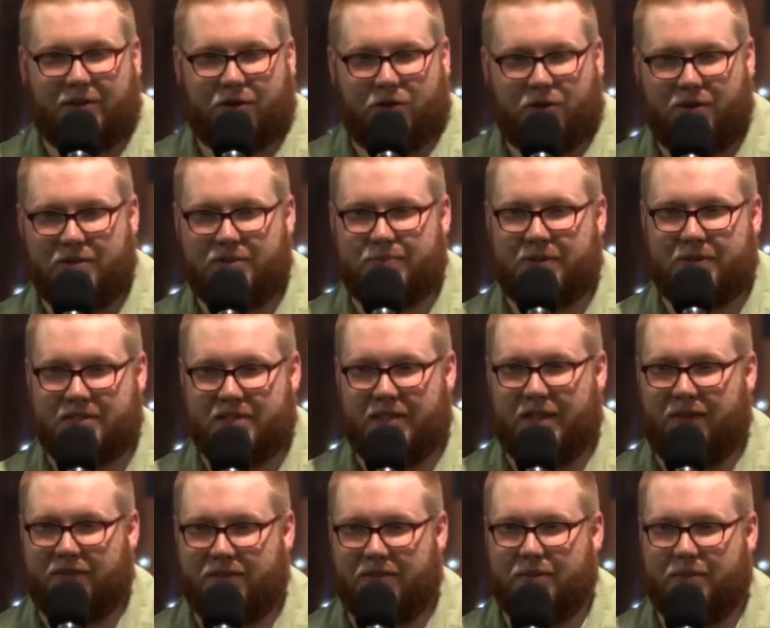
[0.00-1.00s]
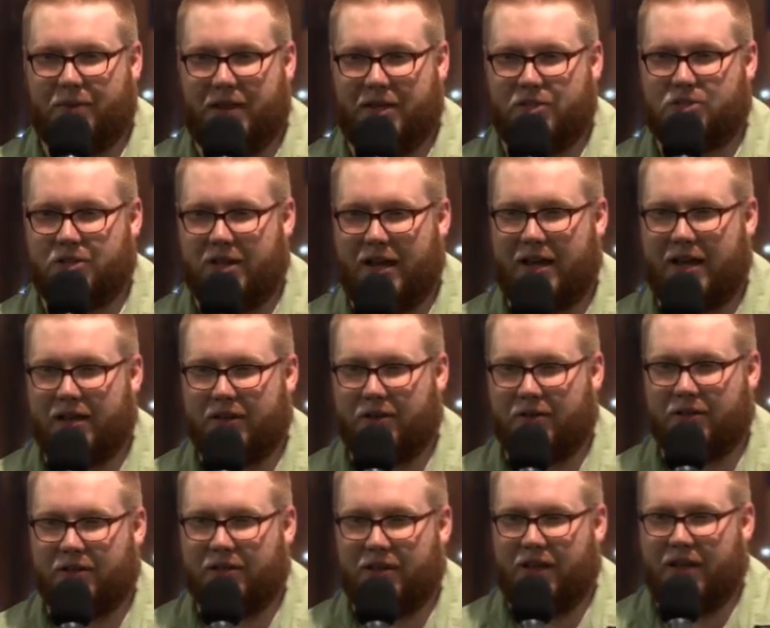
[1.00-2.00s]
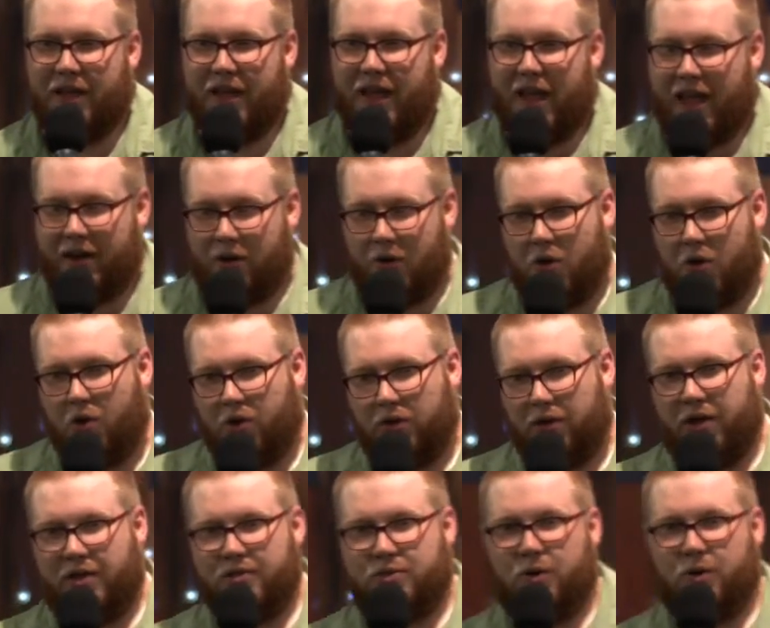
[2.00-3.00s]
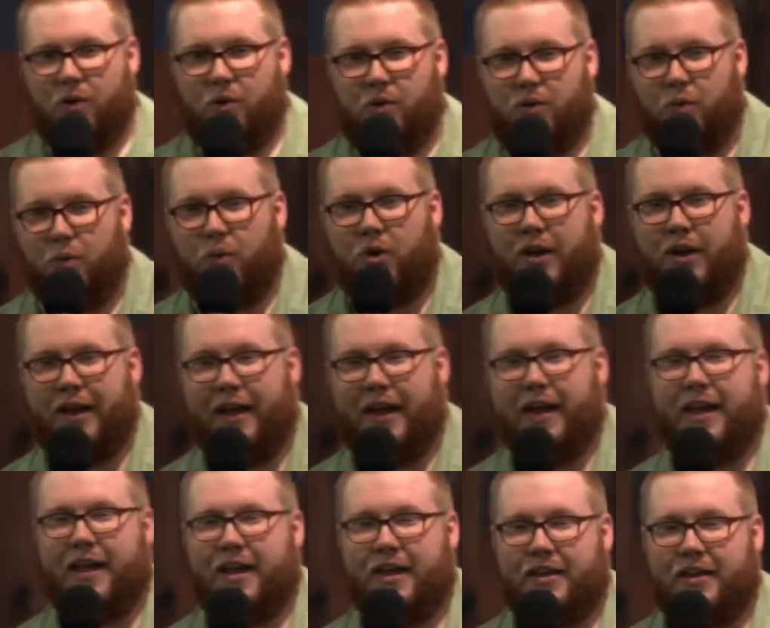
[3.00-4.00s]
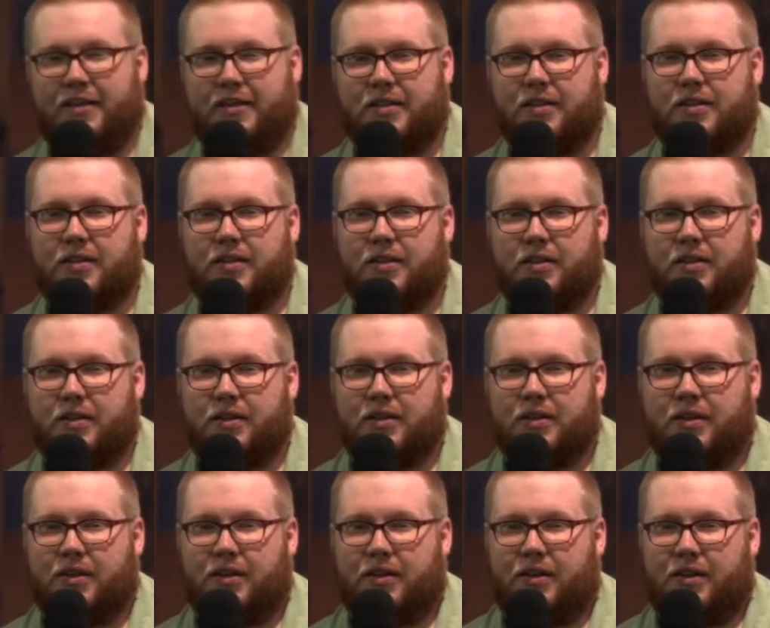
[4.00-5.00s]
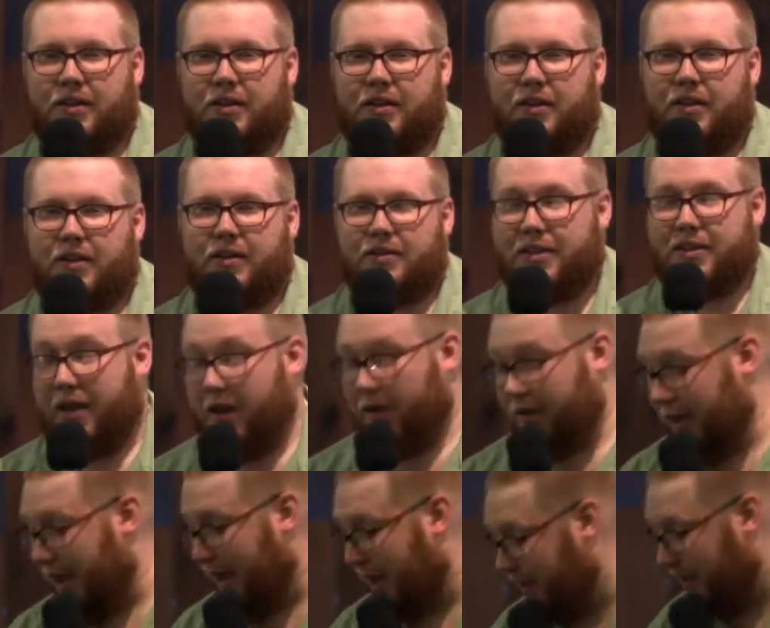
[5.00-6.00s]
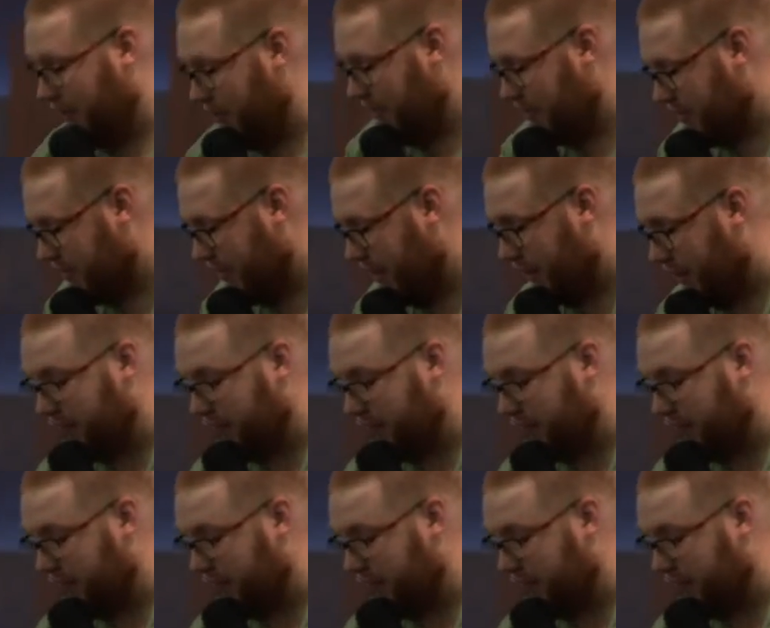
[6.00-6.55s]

a Christmas gift to my child, I don't hold on to it with one hand and say, okay, I give you this